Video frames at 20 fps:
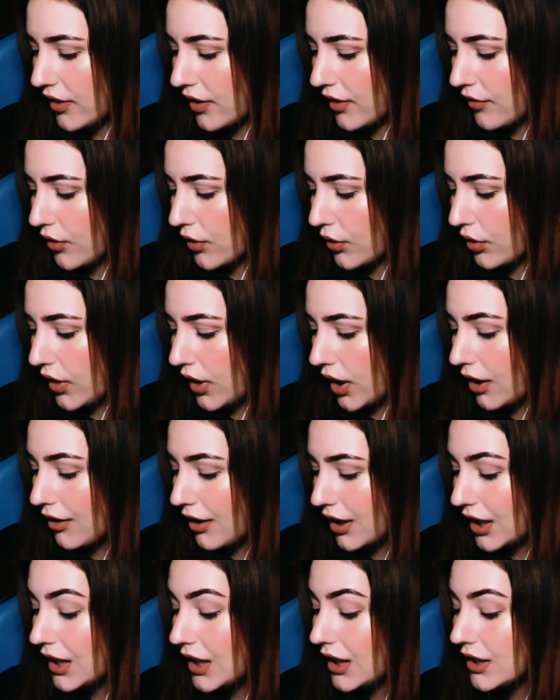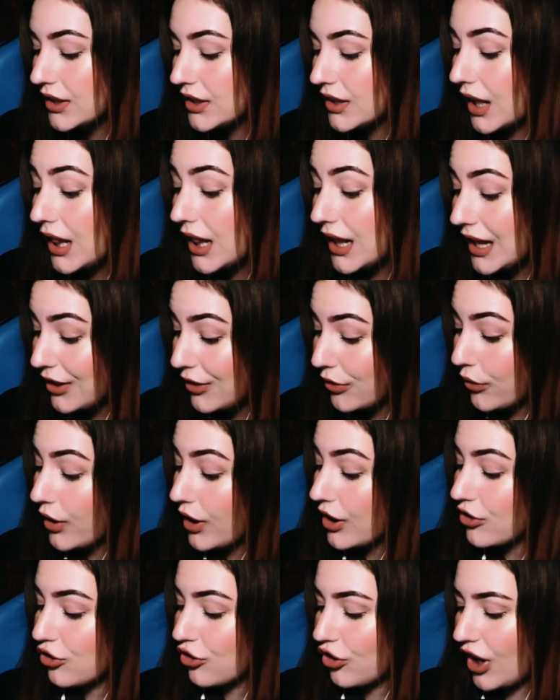the Death Note directly
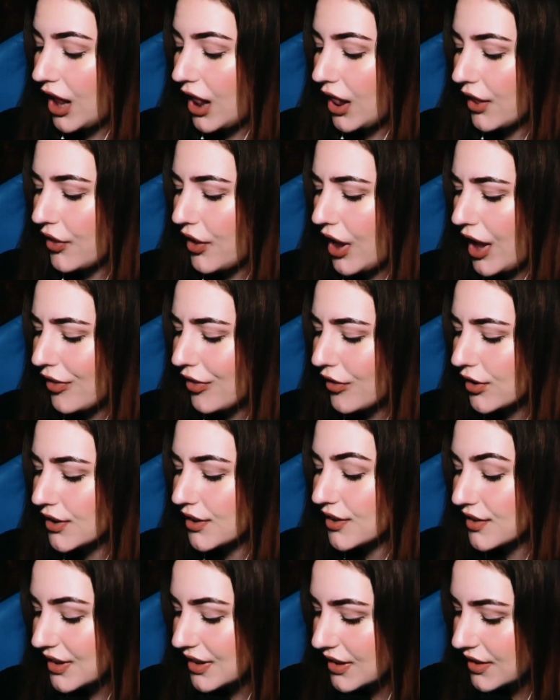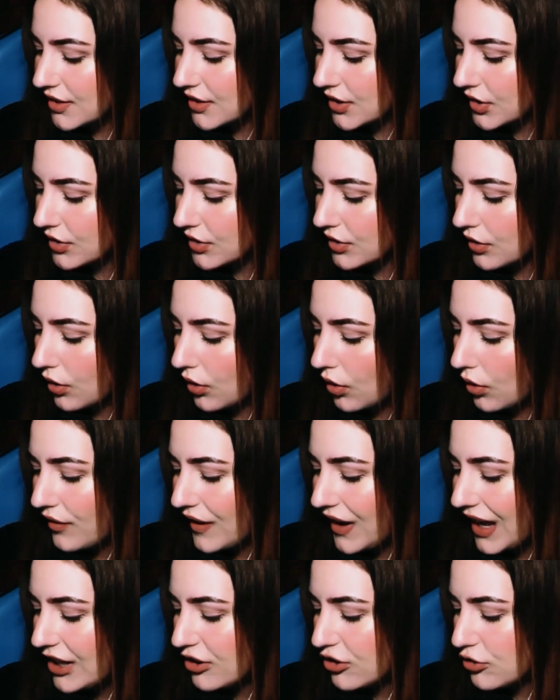to a child under 6 years
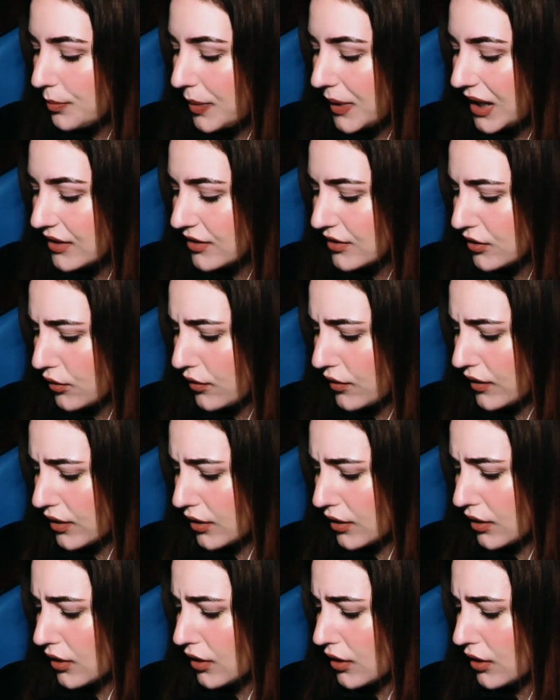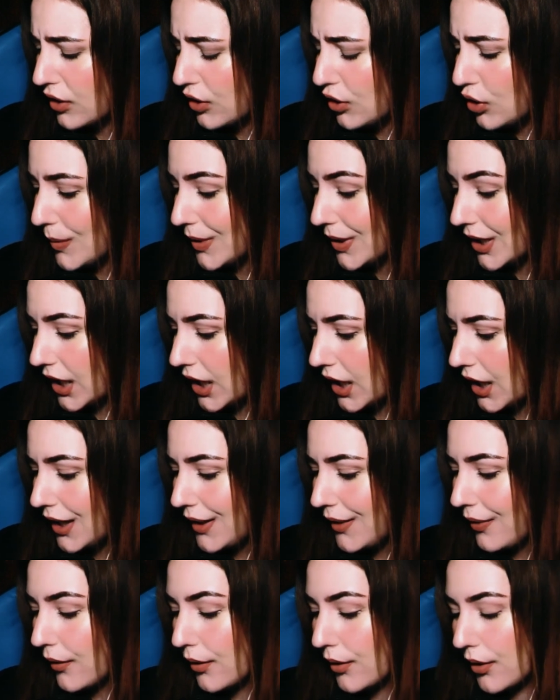of age based on a human
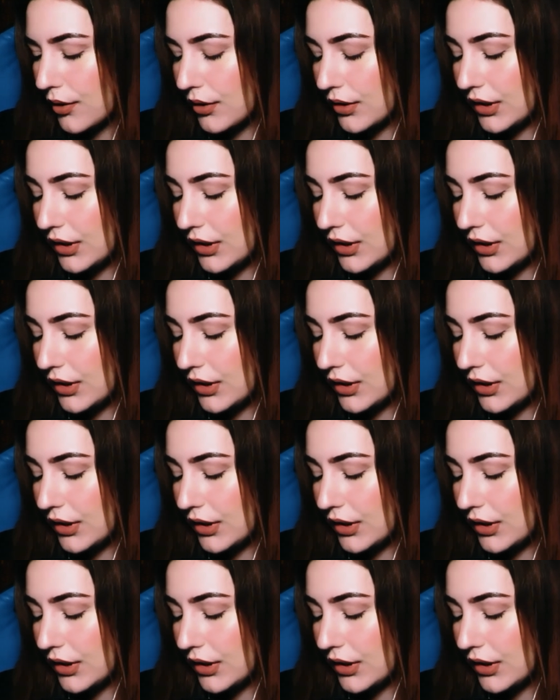calendar.